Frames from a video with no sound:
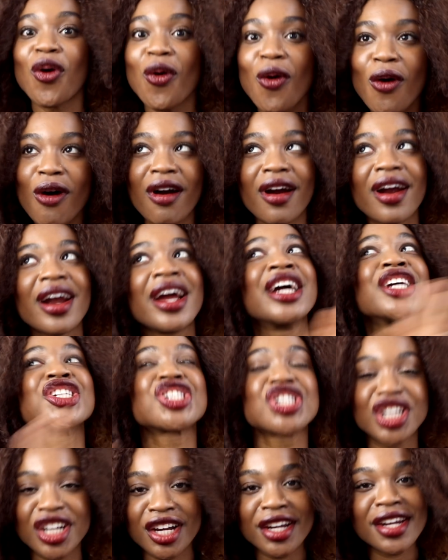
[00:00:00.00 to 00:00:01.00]
or
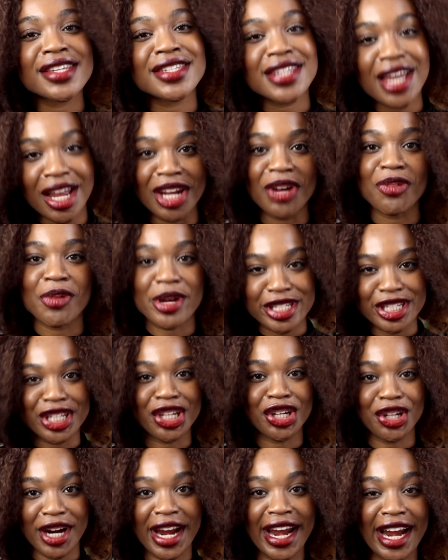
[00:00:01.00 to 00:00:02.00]
she couldn't tell it wasn't
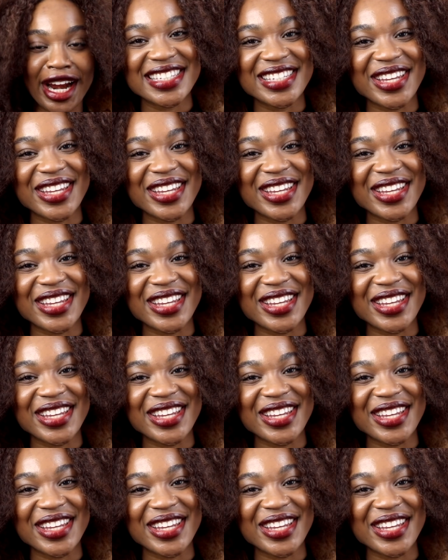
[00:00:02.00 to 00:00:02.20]
your hair.